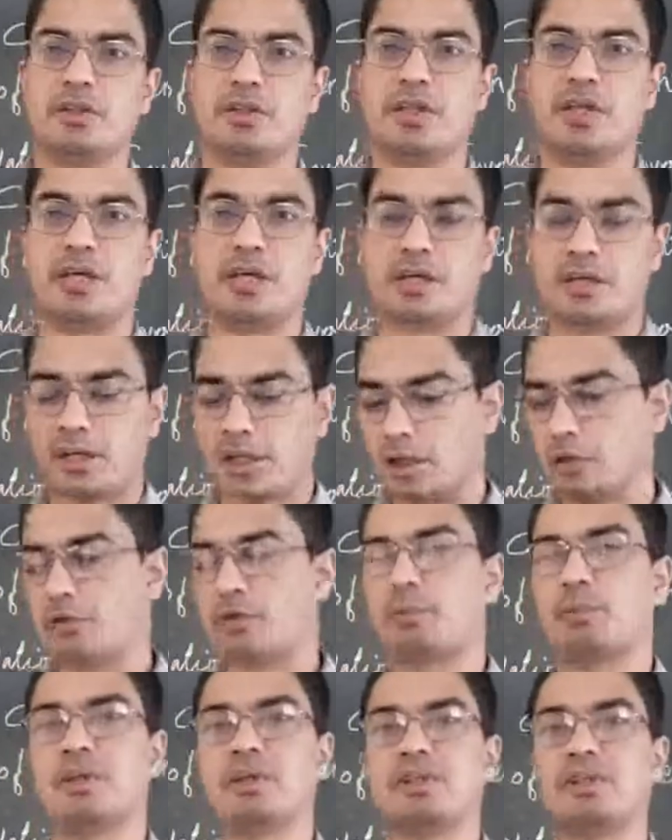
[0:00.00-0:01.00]
They are
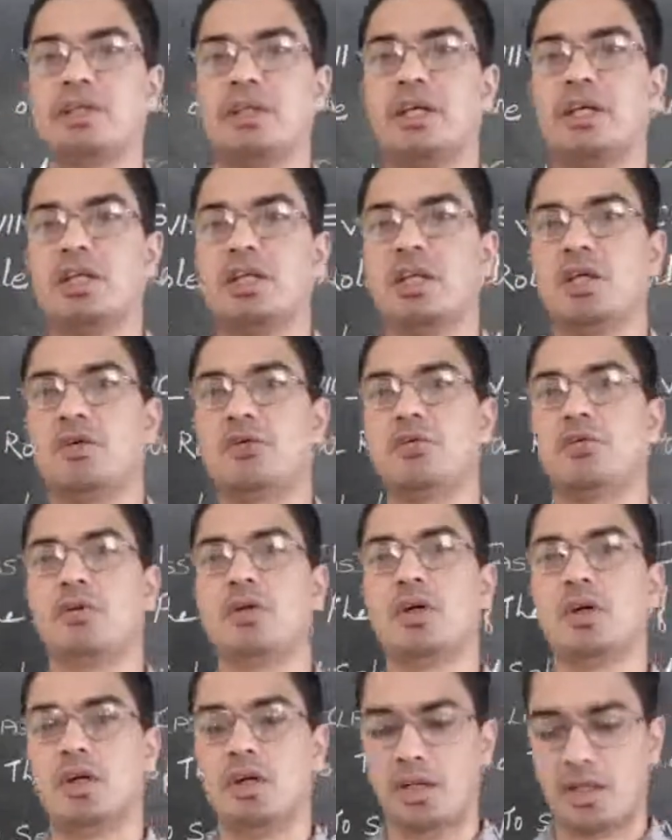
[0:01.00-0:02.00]
our
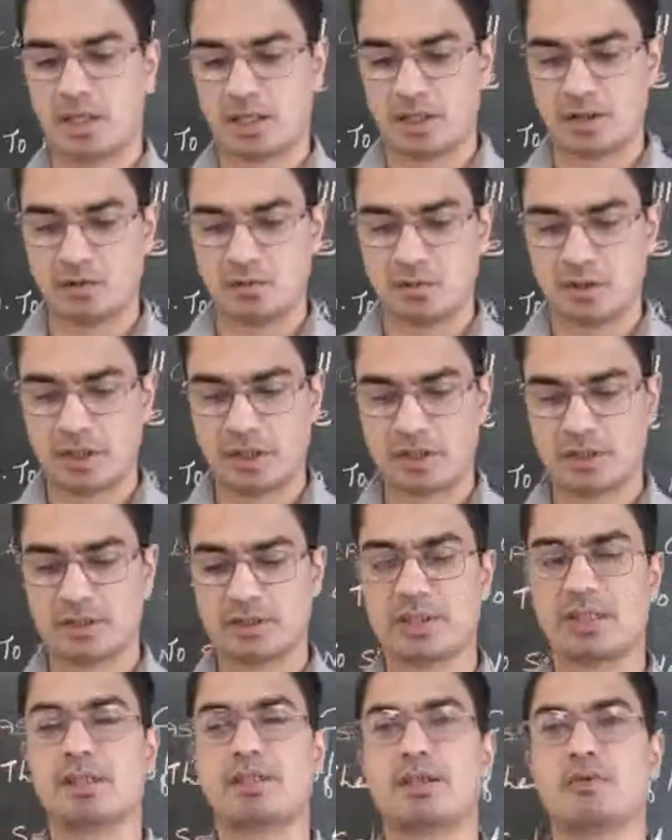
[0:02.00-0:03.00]
representative and we
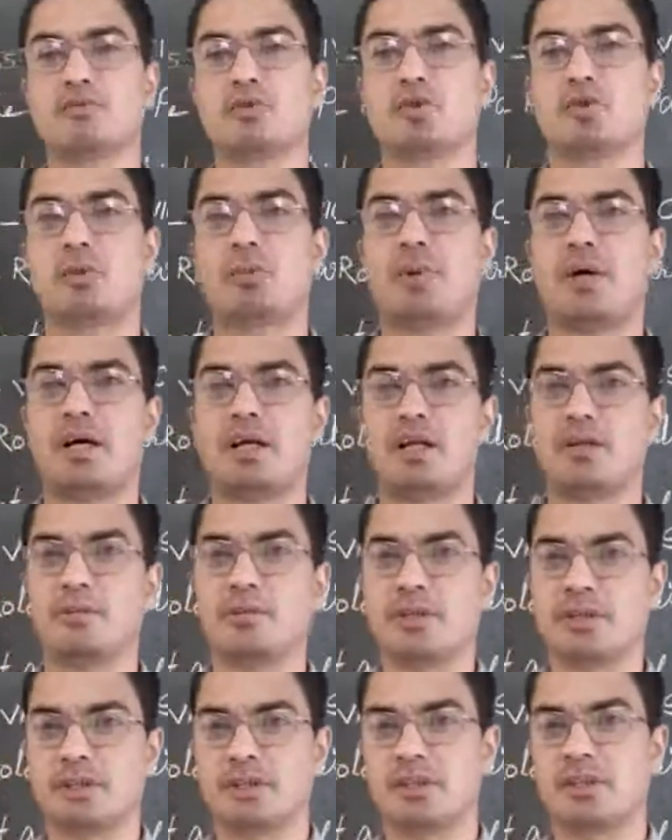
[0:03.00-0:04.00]
send them to the
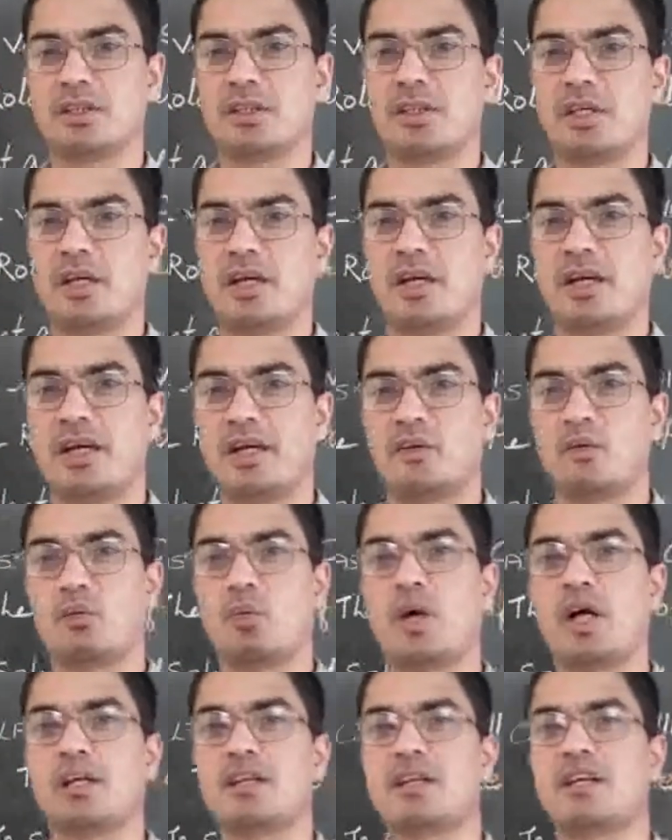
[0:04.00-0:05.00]
parliament,
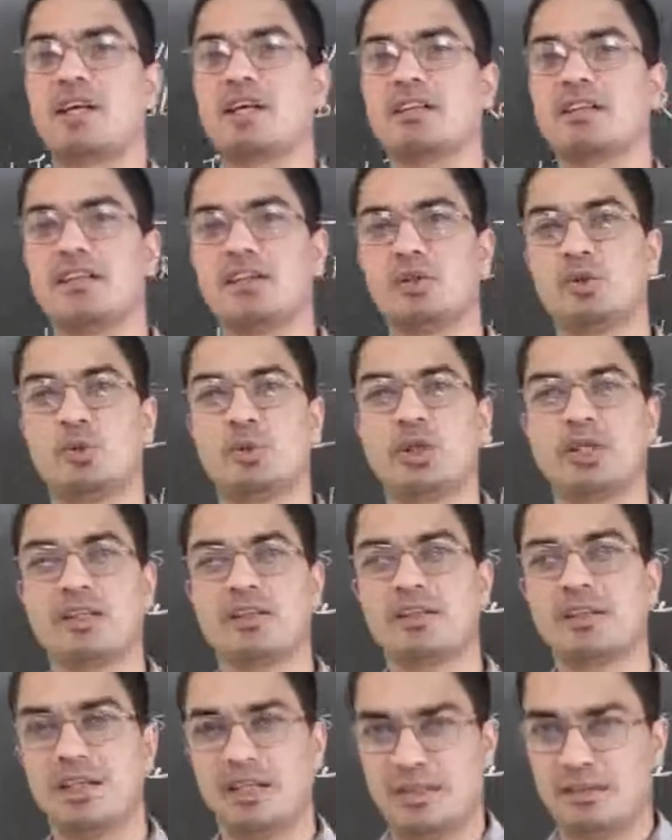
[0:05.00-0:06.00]
and what are they
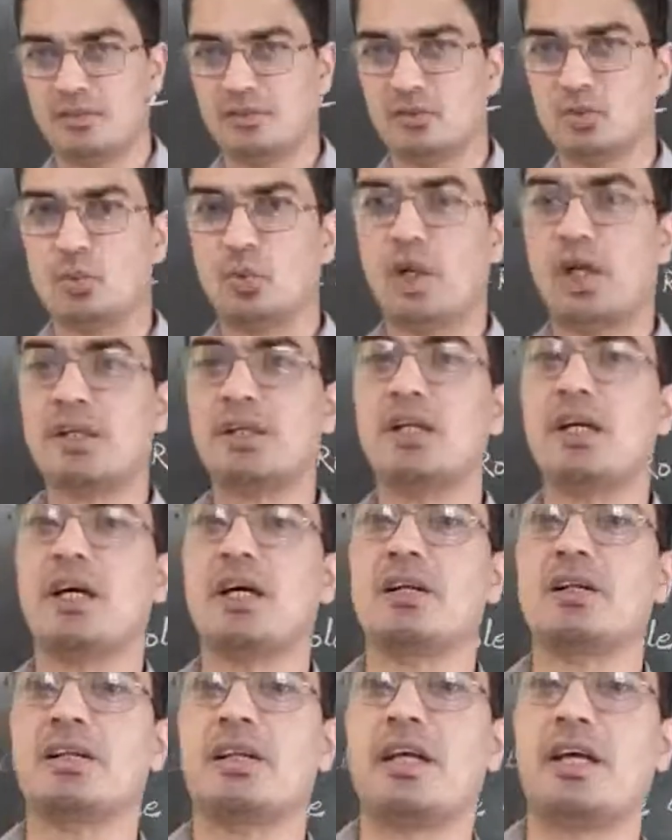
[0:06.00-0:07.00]
doing there? What
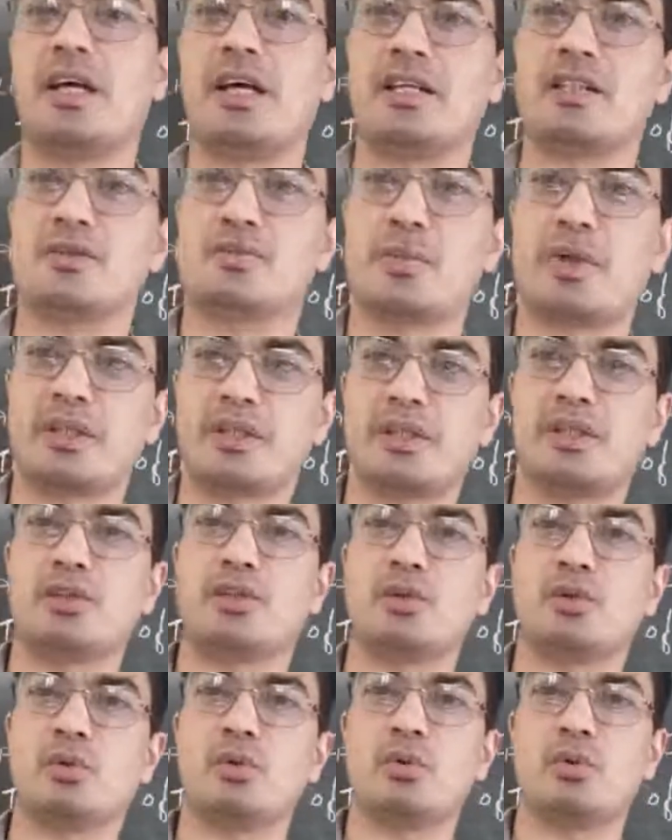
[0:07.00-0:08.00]
are they
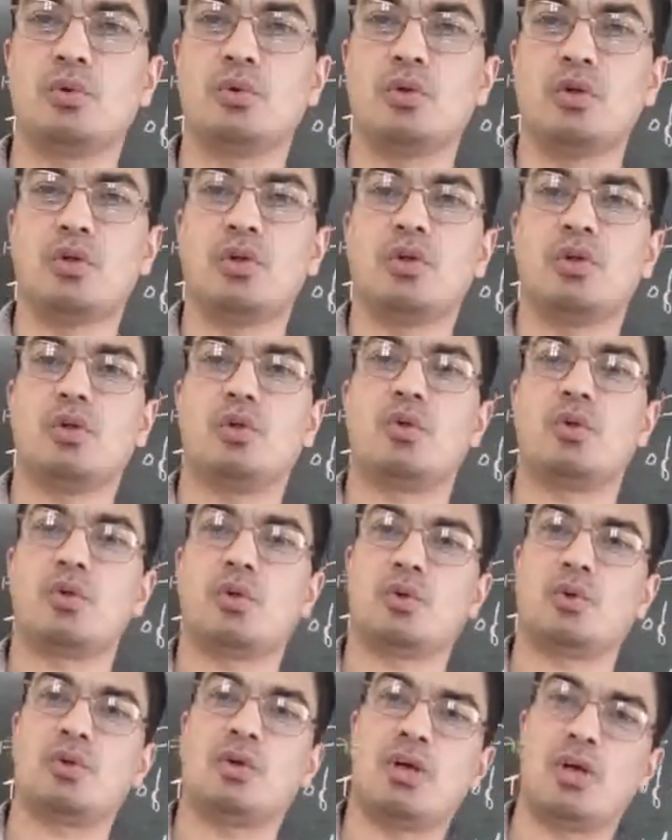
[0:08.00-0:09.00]
expected to do,
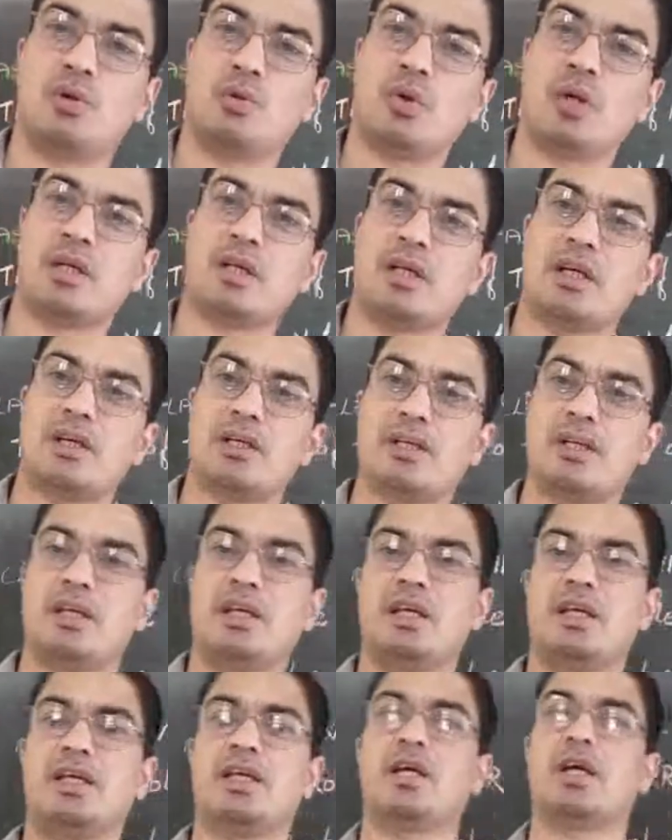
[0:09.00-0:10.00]
or what are
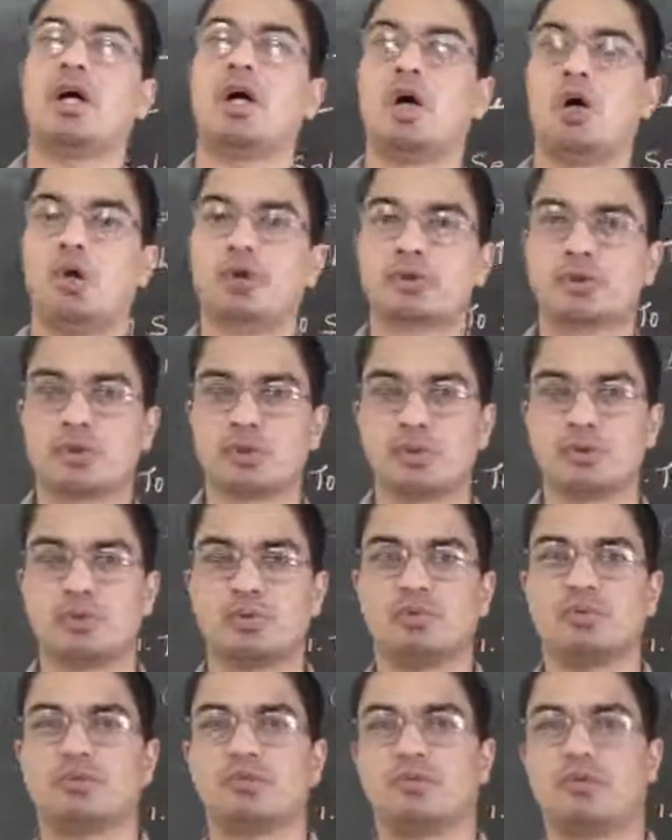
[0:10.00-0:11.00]
they ought to do
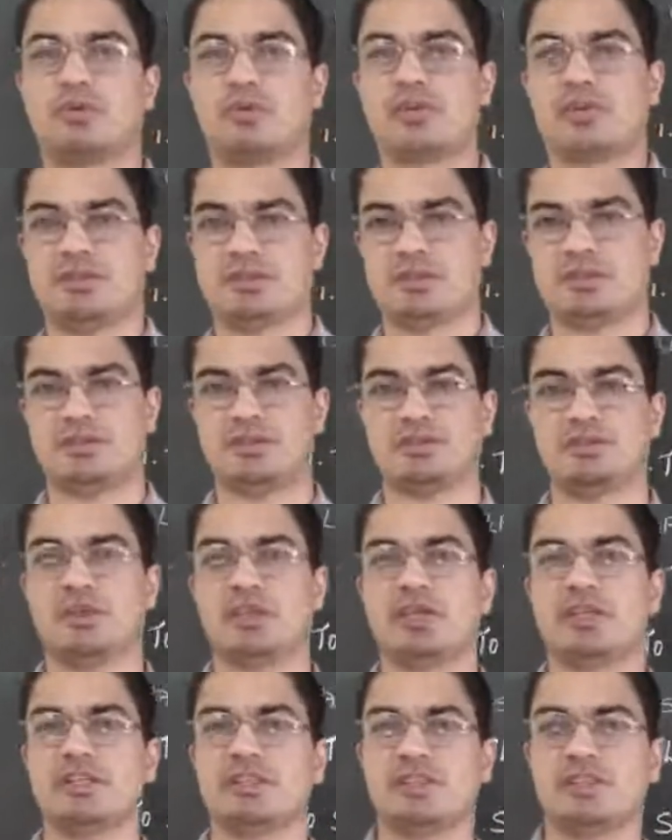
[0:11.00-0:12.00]
for us? So
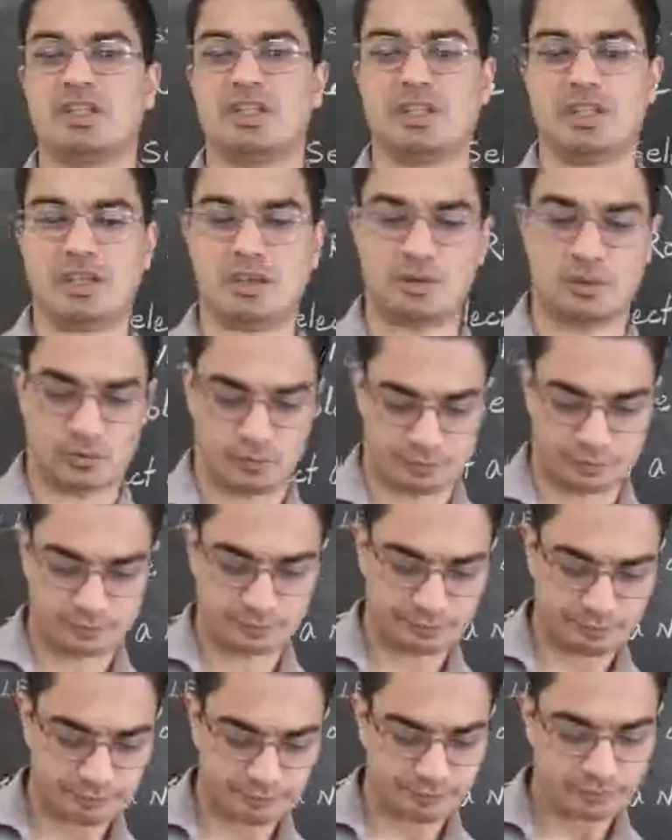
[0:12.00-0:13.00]
let us see how.